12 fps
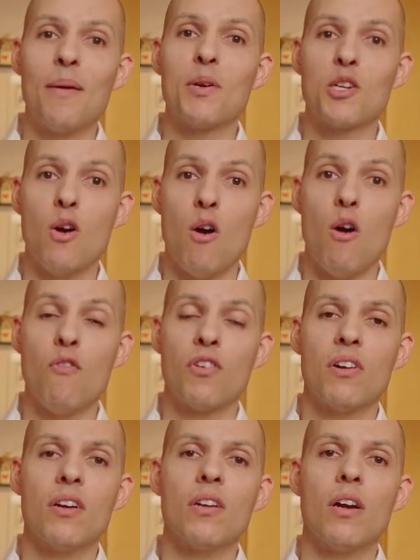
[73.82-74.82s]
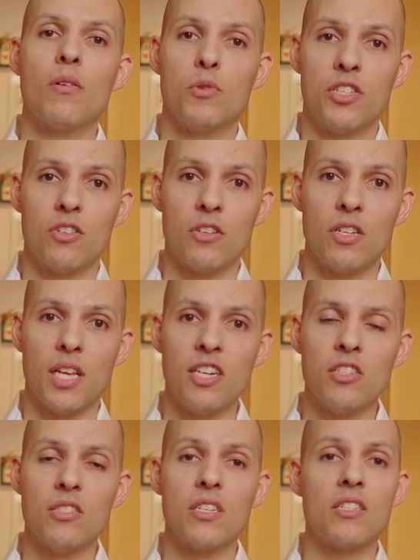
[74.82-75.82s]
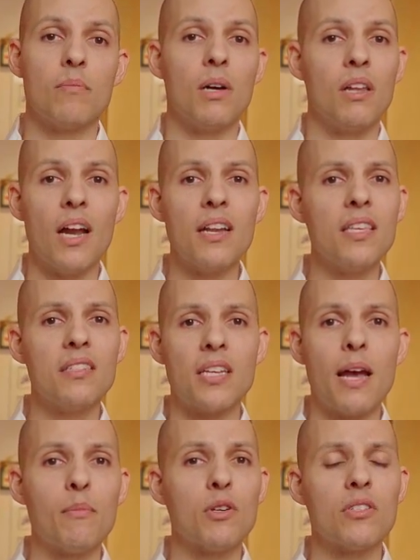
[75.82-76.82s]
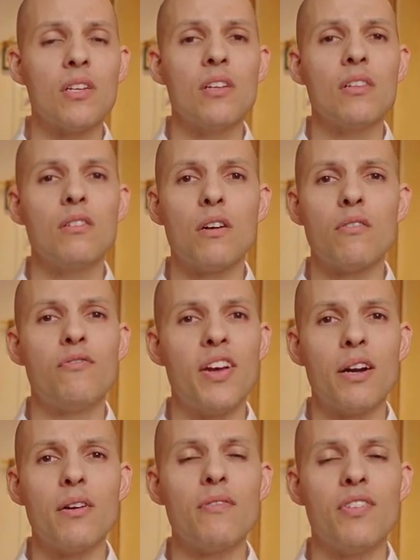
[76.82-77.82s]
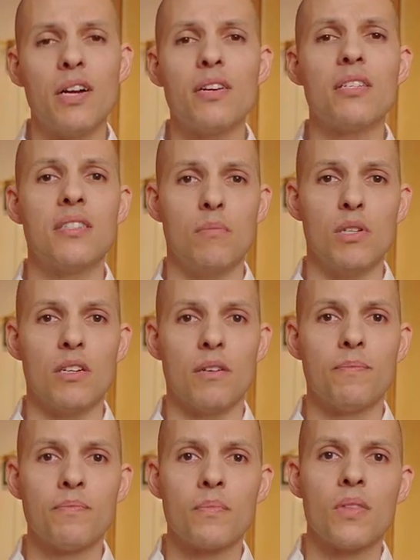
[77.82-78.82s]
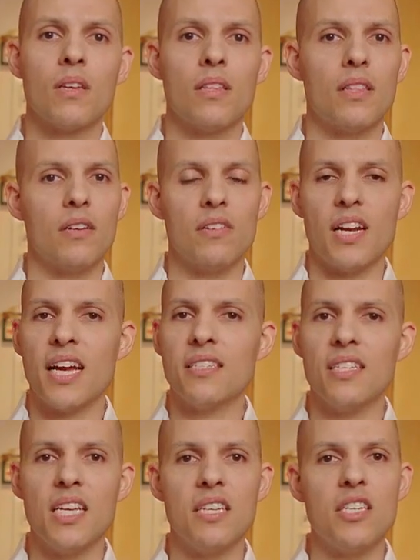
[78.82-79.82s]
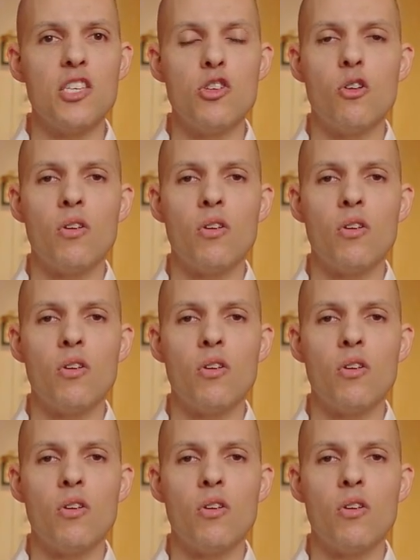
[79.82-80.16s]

I'm going to go over a recirculation system. A lot of these timers look very, very similar. They're nice and easy. You